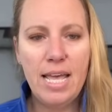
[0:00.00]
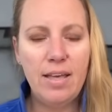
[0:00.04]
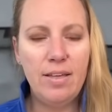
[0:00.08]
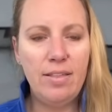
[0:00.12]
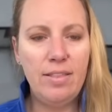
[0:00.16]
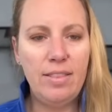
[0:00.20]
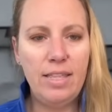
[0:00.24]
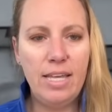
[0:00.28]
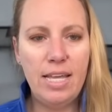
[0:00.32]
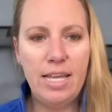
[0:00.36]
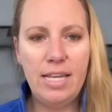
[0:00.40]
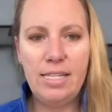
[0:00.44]

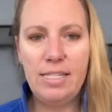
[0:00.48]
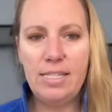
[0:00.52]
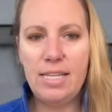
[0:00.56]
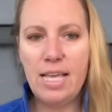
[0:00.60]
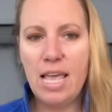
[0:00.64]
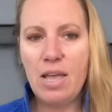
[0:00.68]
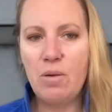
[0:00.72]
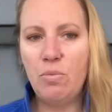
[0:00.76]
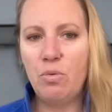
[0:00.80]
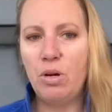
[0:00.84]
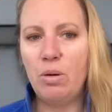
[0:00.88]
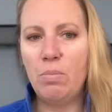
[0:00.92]
They
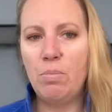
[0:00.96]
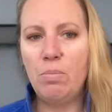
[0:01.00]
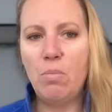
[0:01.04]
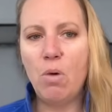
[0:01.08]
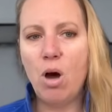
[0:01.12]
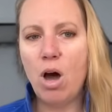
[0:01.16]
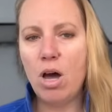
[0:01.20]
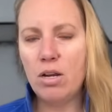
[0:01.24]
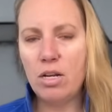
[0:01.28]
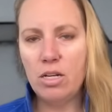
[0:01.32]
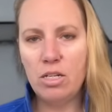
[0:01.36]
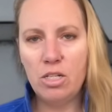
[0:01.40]
say we're
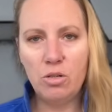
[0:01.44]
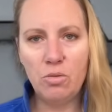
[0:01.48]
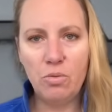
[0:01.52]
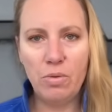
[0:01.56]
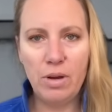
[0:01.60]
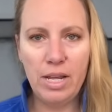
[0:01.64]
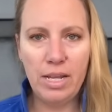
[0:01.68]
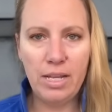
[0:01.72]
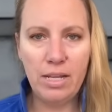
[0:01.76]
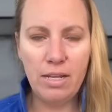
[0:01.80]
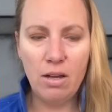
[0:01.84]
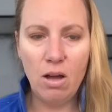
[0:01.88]

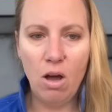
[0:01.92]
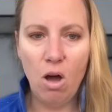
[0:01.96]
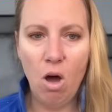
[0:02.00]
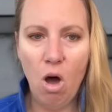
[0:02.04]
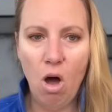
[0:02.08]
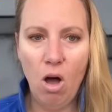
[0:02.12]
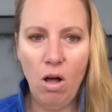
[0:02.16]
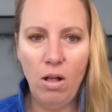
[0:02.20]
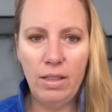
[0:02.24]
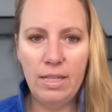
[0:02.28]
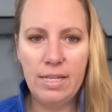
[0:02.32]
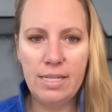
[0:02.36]
monitoring
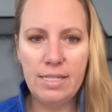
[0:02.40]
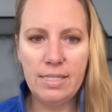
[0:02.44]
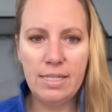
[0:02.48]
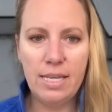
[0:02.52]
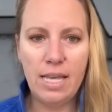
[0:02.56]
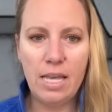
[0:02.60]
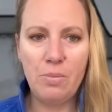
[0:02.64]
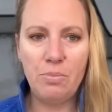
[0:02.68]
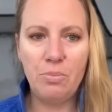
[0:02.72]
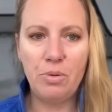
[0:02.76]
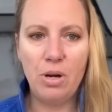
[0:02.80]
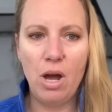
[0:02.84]
all
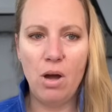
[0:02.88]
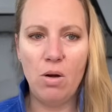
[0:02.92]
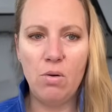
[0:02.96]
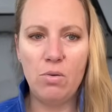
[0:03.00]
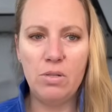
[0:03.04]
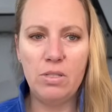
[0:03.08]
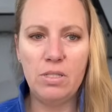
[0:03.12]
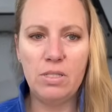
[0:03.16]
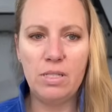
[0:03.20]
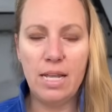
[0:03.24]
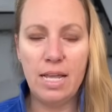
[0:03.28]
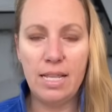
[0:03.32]
escape
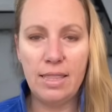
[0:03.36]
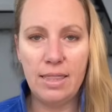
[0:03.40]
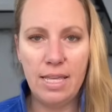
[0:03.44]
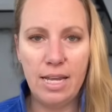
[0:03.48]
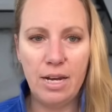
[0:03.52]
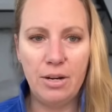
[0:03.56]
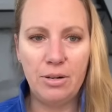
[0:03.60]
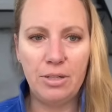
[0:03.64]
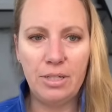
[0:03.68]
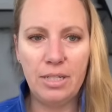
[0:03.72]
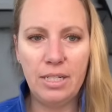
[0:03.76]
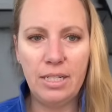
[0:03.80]
routes, that they
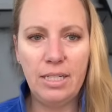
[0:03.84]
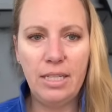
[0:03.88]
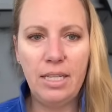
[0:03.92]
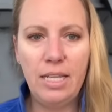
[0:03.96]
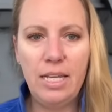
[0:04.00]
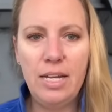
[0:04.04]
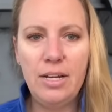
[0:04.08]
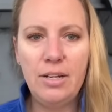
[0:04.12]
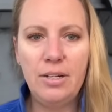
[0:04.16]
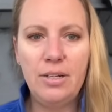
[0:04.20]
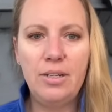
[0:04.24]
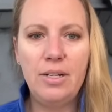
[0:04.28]
are
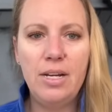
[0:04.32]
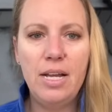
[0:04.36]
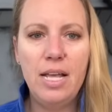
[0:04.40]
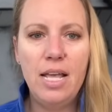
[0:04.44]
clear,